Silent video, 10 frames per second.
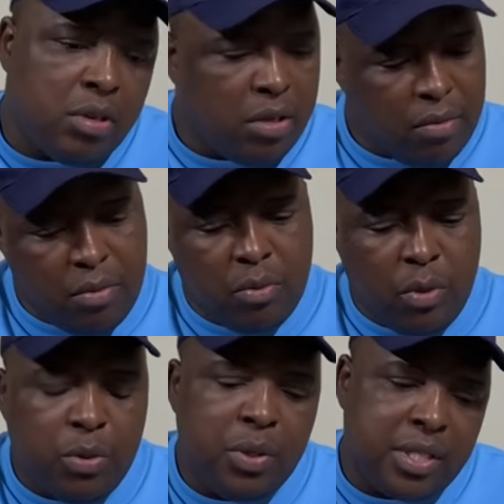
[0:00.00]

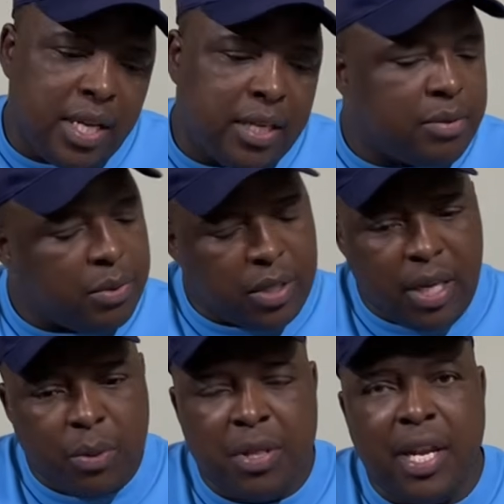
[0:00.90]
where do we start? We
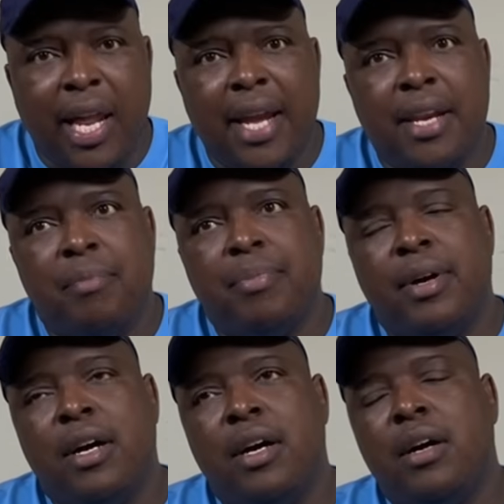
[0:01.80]
start with the lineup.
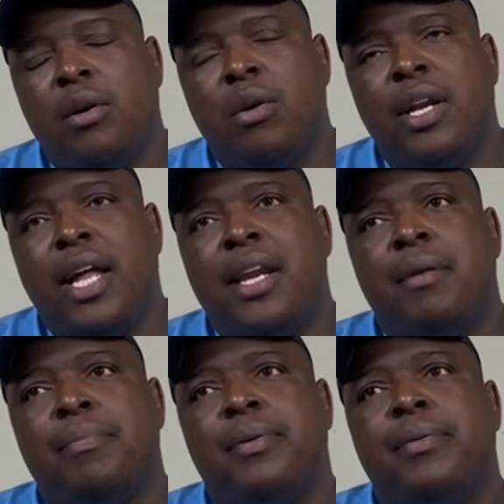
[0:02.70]
Good
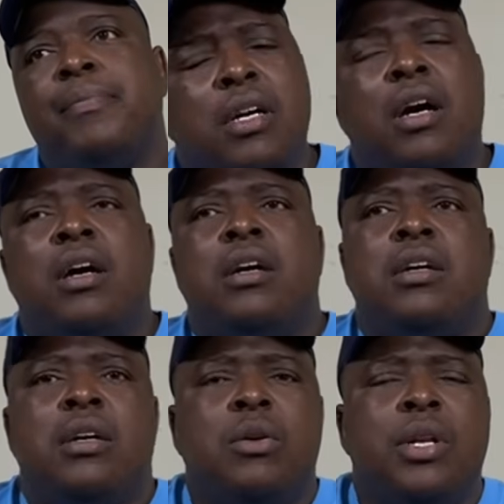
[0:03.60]
lineup.
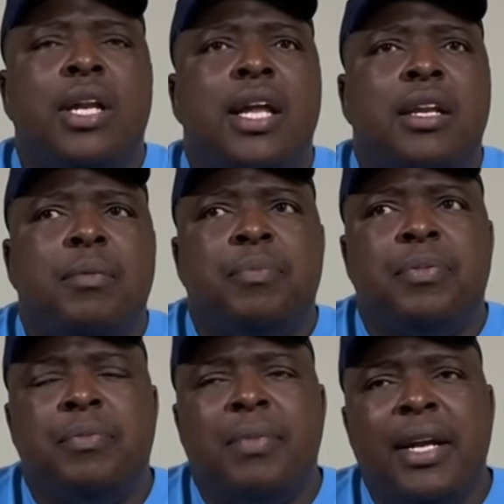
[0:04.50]
Good lineup.
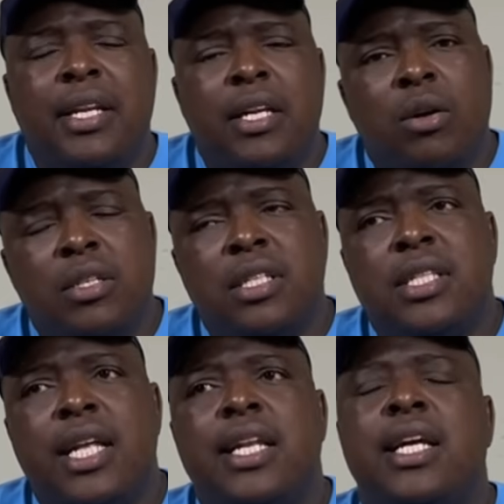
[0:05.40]
Mali
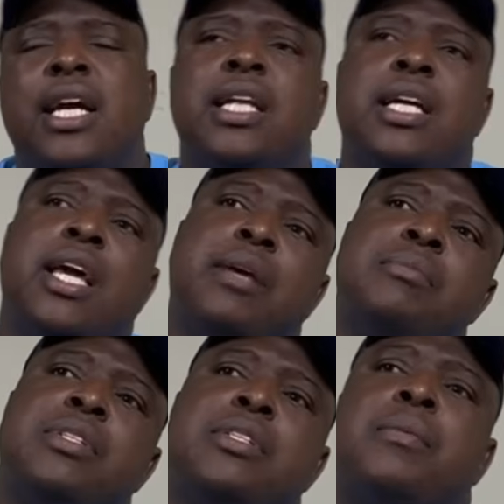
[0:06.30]
consistently getting
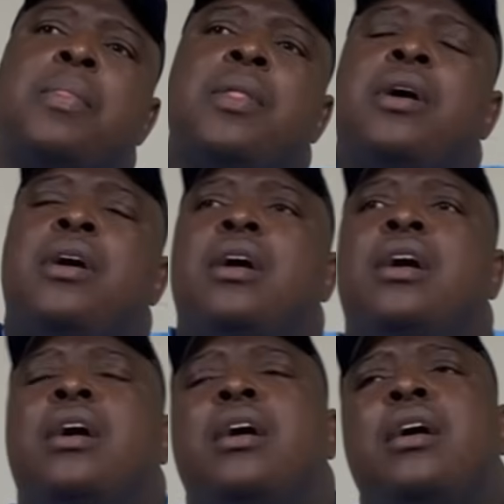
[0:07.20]
games.
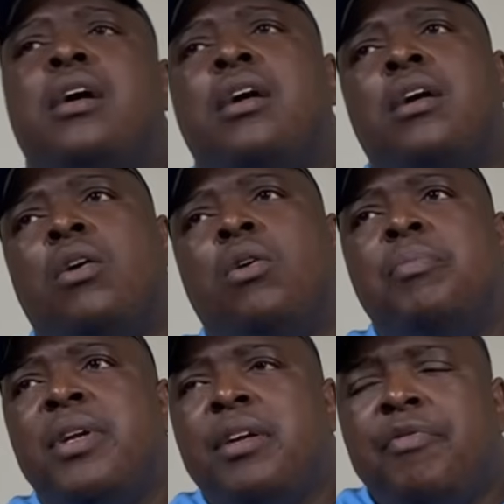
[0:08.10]

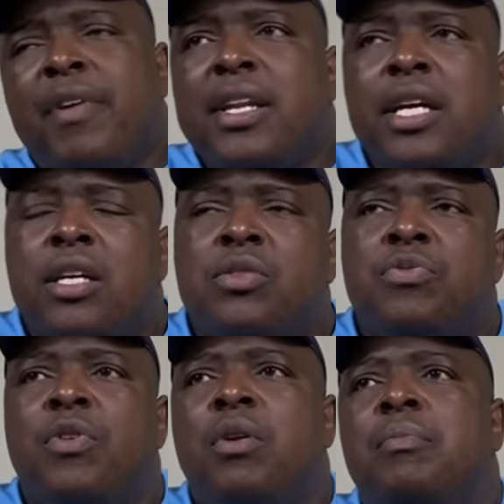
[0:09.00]
Aubrey finding his
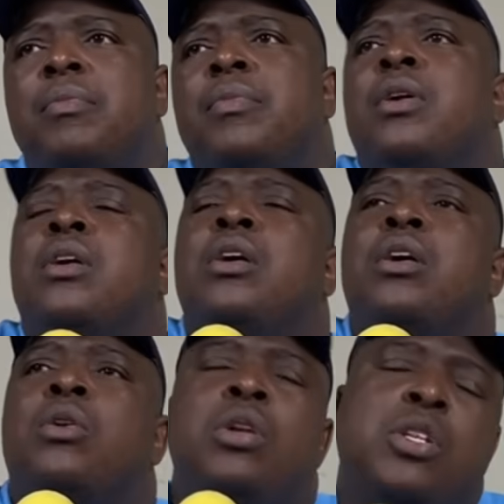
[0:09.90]
form.
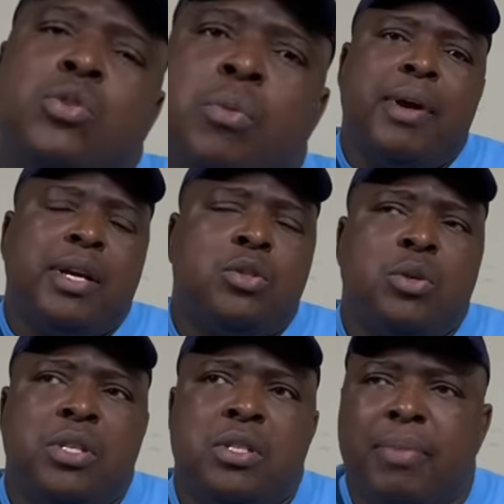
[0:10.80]
Kuliso to
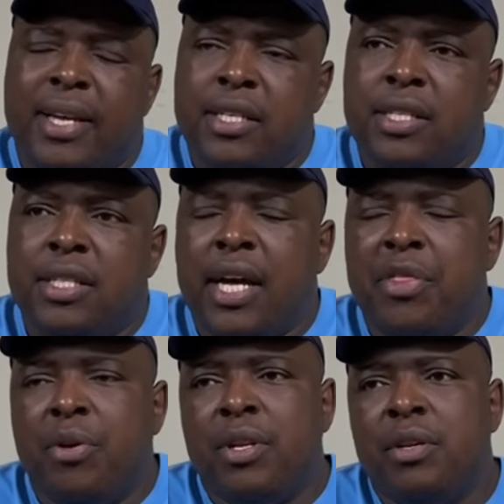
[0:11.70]
his best. I
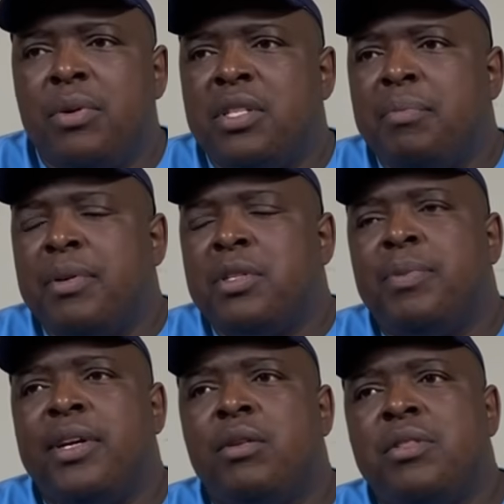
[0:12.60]
thought he was the best
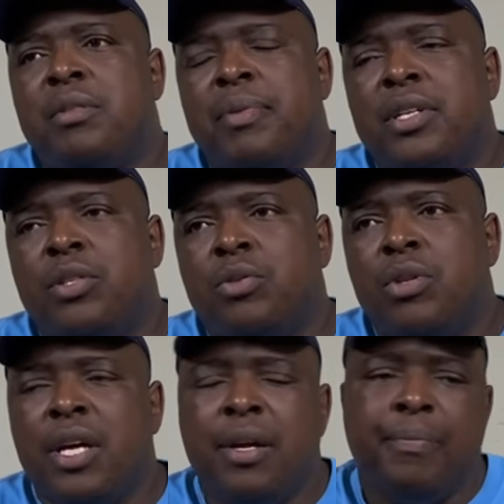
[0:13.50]
player on the pitch
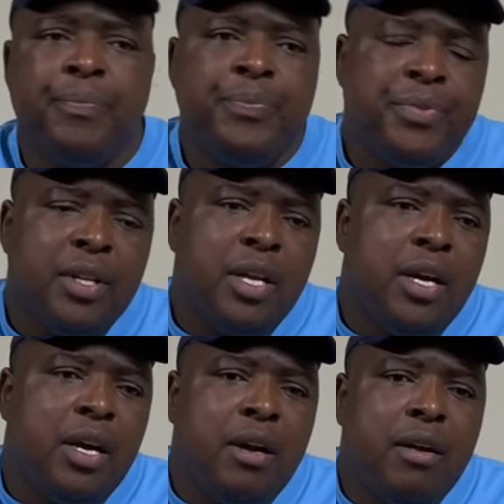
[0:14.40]
today.
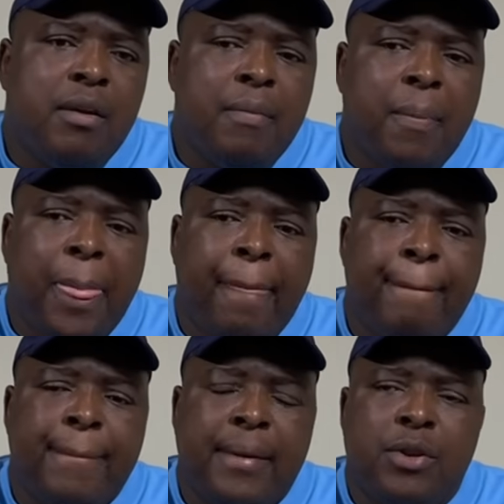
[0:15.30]

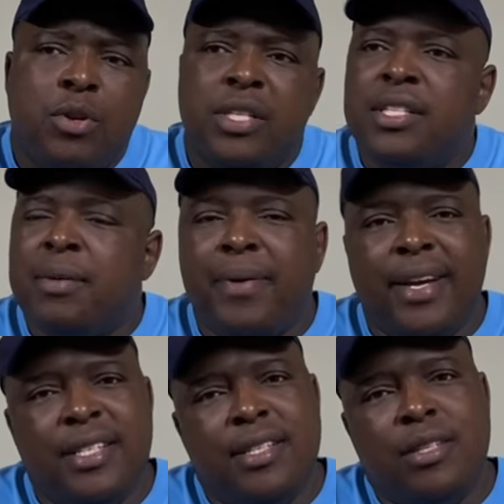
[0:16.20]
Not
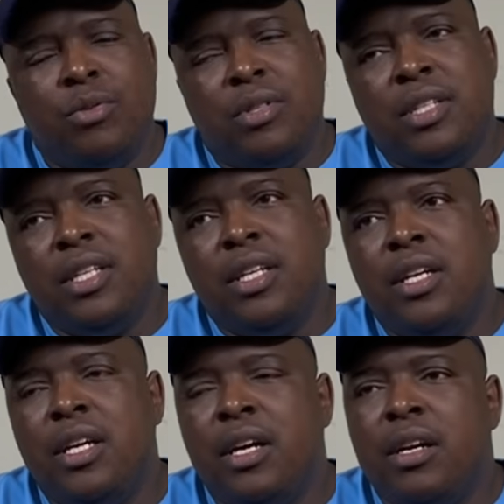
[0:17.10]
surprised to
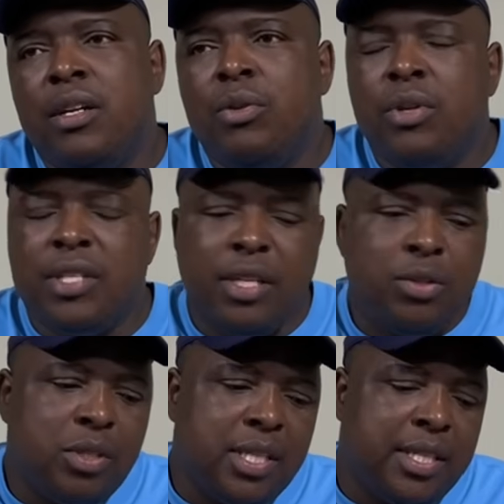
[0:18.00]
see Nuno
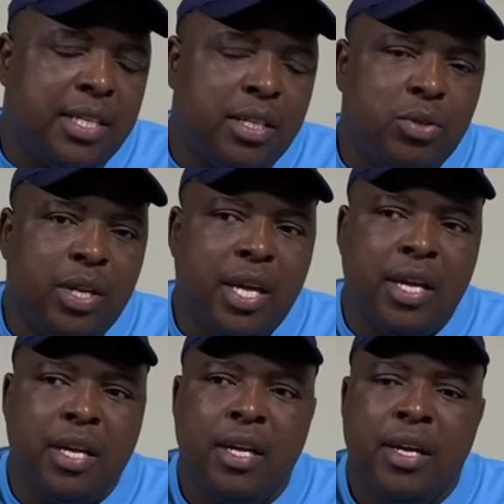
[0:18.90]
Santos starting
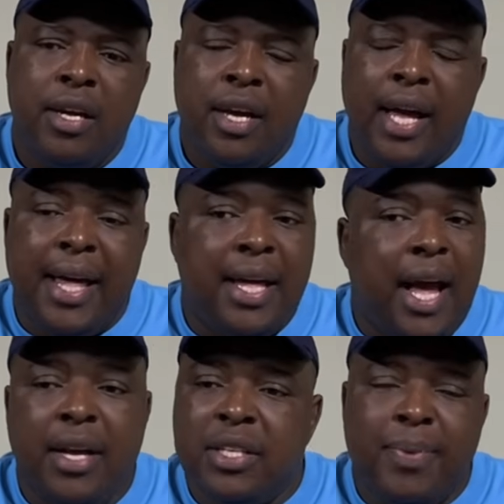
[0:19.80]
today.
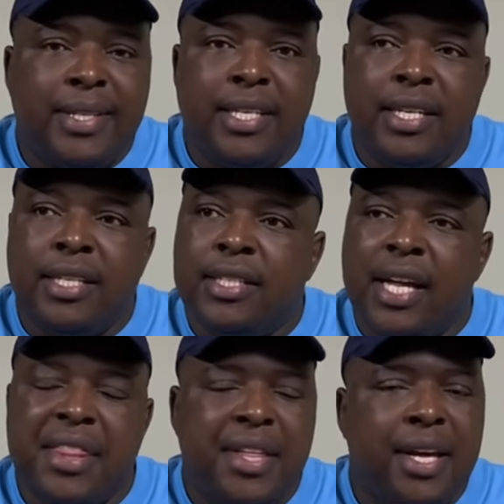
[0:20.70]
I expected it.
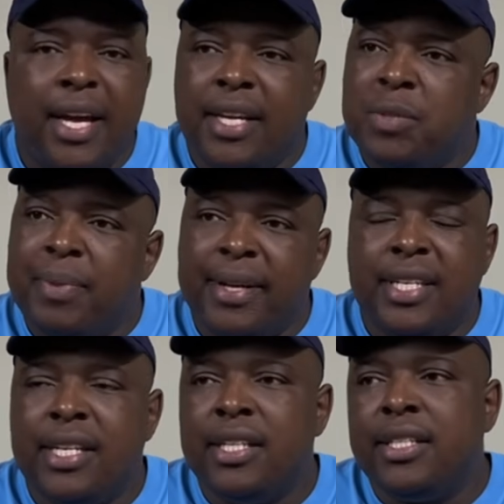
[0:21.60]
I think I
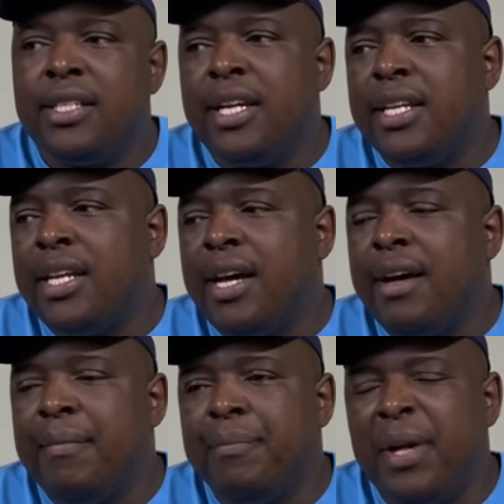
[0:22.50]
expected it, and
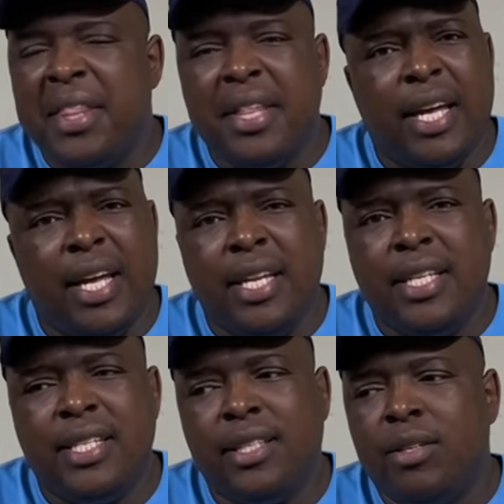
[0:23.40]
I think any
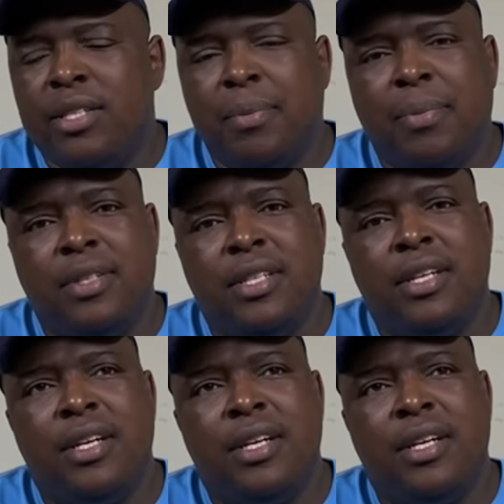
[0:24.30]
Sundowns supporter